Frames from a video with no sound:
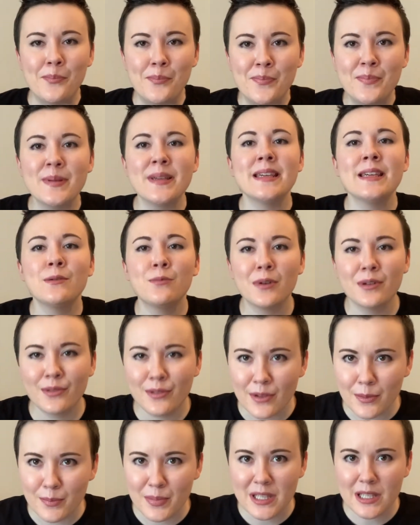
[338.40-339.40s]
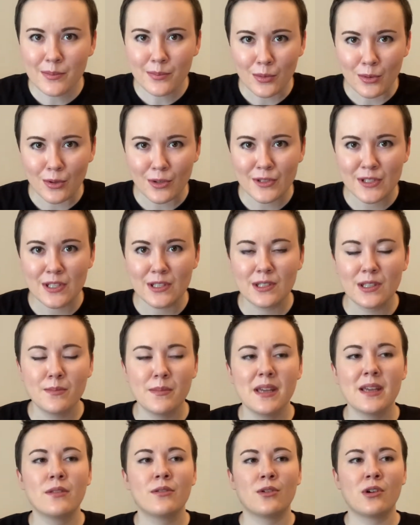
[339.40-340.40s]
be with the people, to
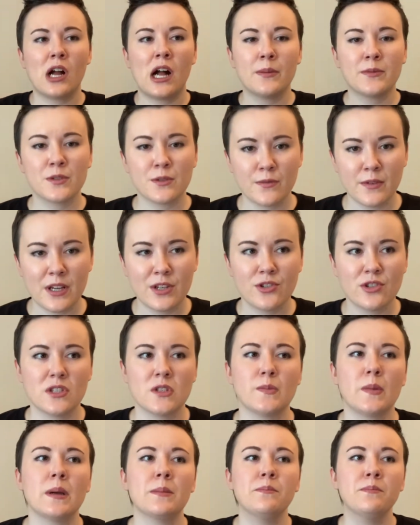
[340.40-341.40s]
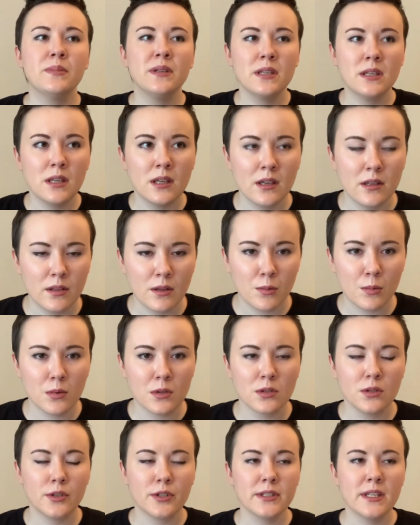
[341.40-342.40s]
make their observations by being in the
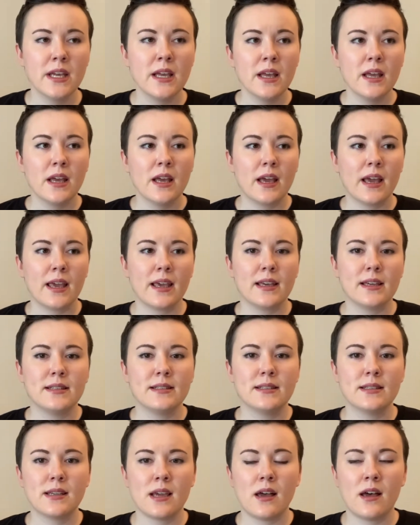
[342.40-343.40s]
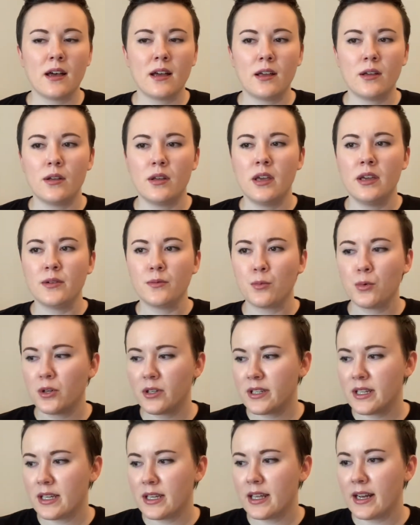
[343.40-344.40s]
world and
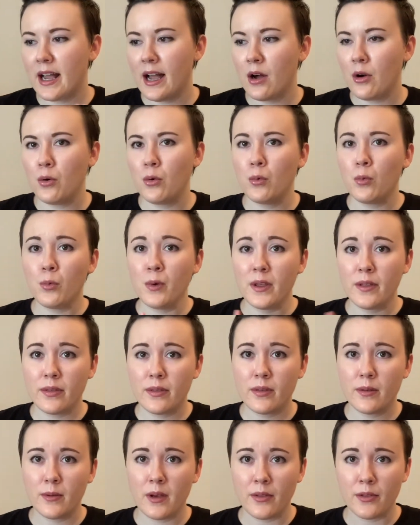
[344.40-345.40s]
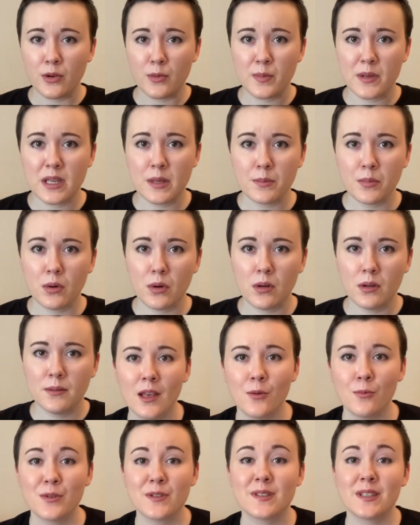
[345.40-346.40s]
working it out with other people.
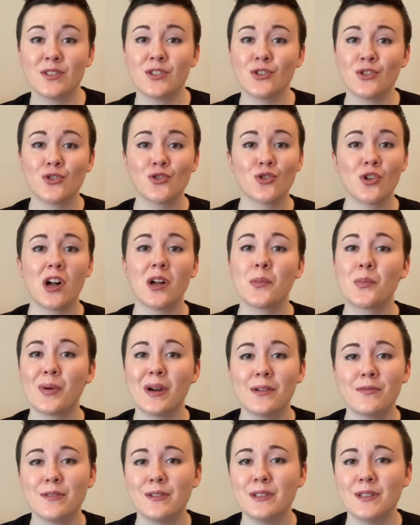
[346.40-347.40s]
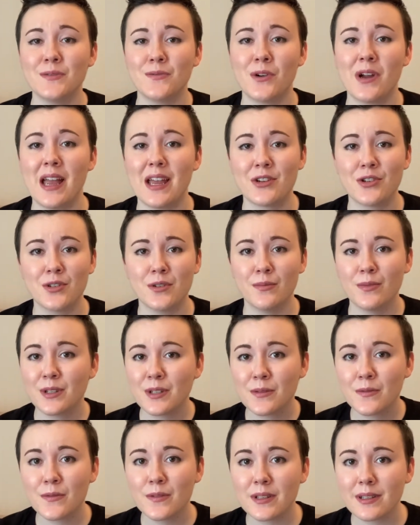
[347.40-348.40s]
With such a strong preference for
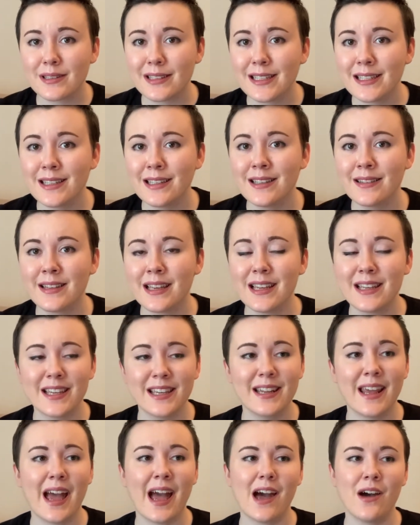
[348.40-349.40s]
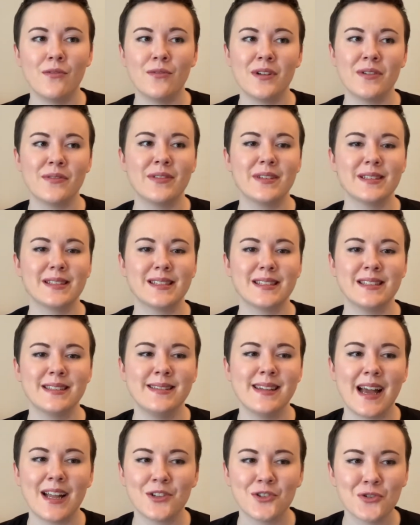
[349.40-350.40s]
extroverted feeling, they can have this
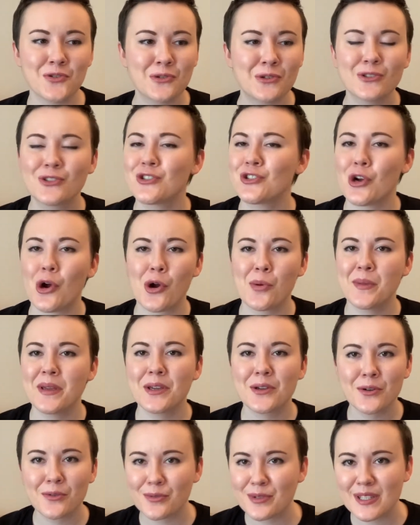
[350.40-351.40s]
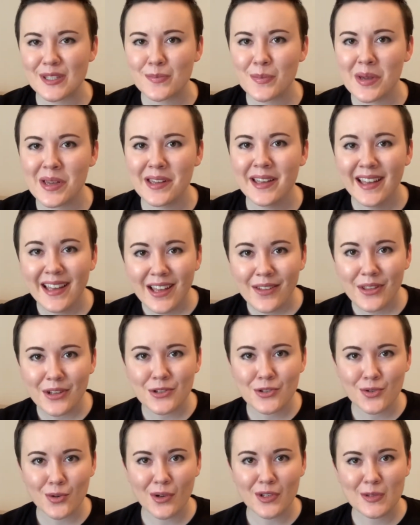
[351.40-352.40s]
natural, charming charisma that
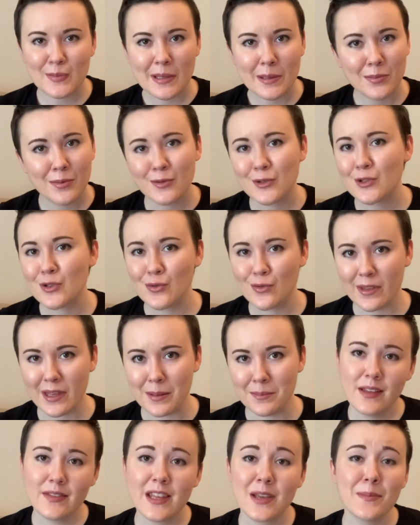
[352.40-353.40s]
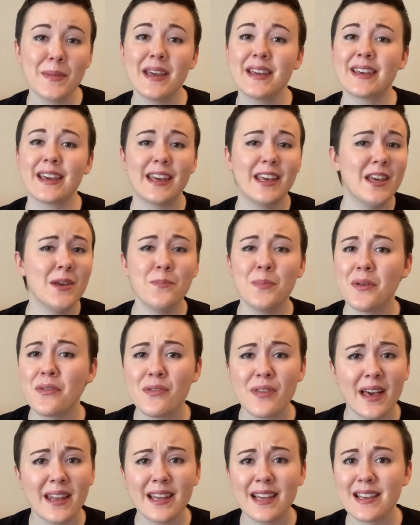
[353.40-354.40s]
draws people to them. They make
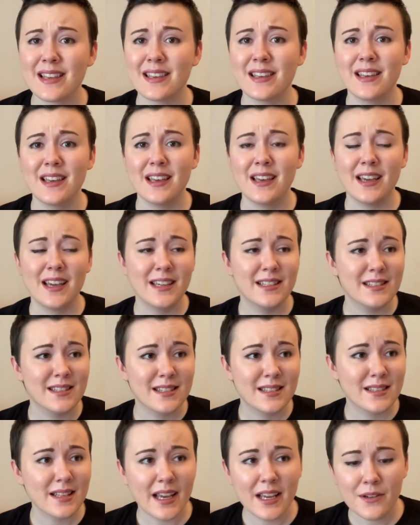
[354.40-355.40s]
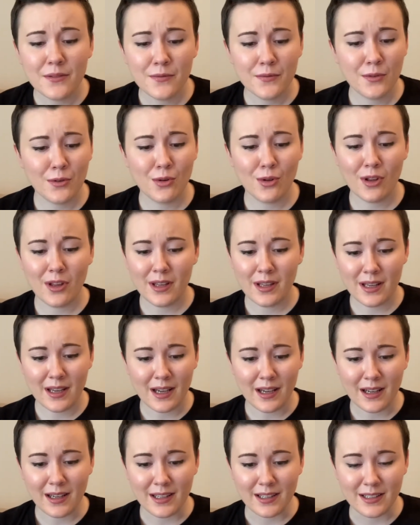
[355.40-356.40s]
empathetic, insightful,
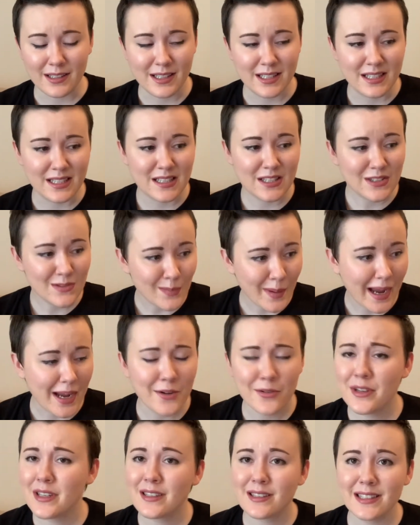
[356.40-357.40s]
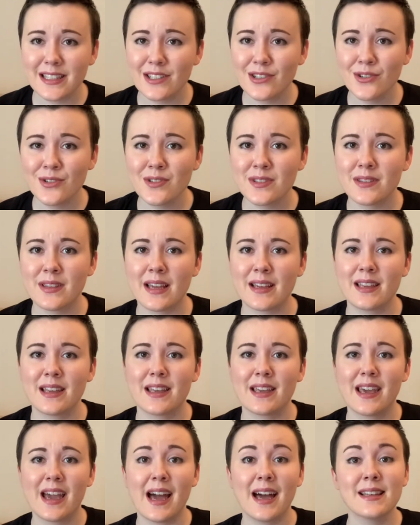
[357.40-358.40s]
inspiring leaders that can
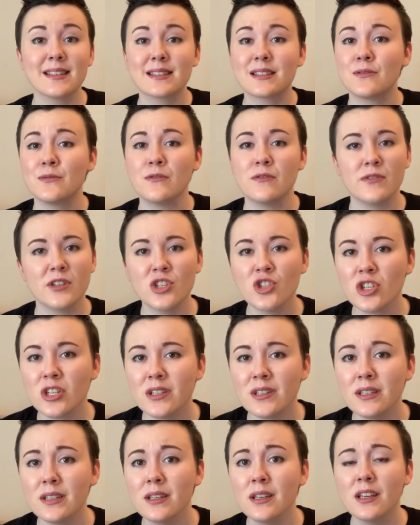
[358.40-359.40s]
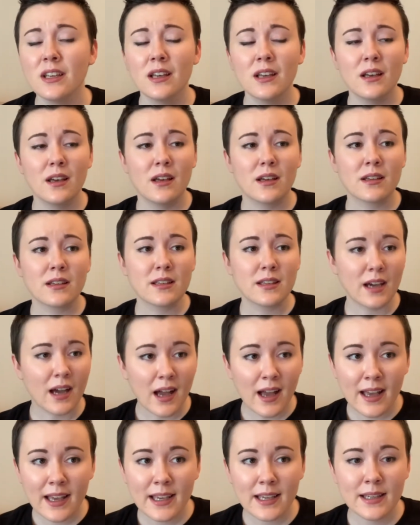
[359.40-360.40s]
cast vision,
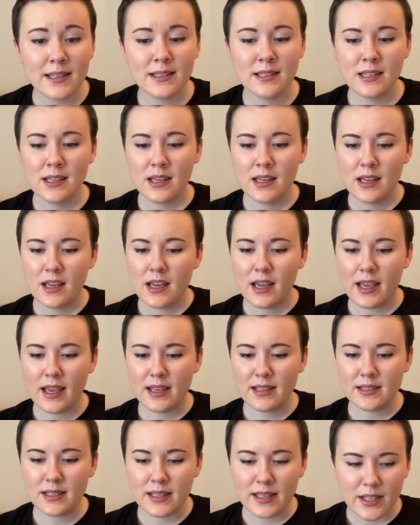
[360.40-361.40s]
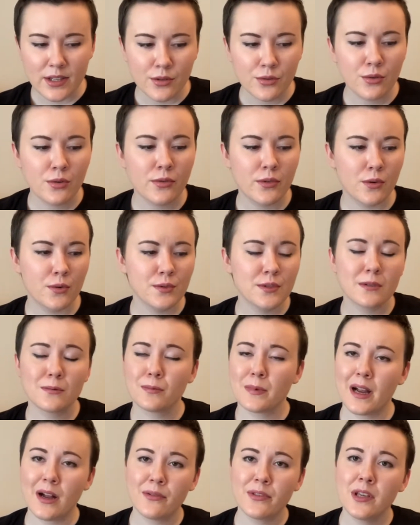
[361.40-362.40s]
guide, and heal those
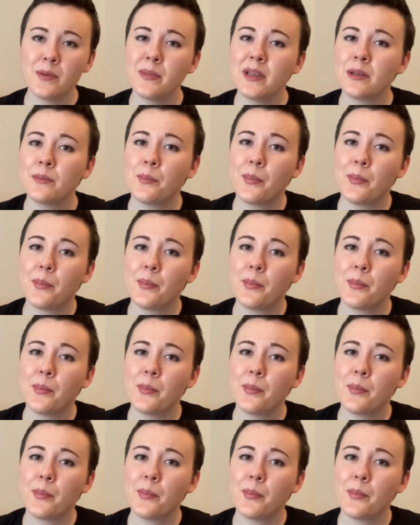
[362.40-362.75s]
around them in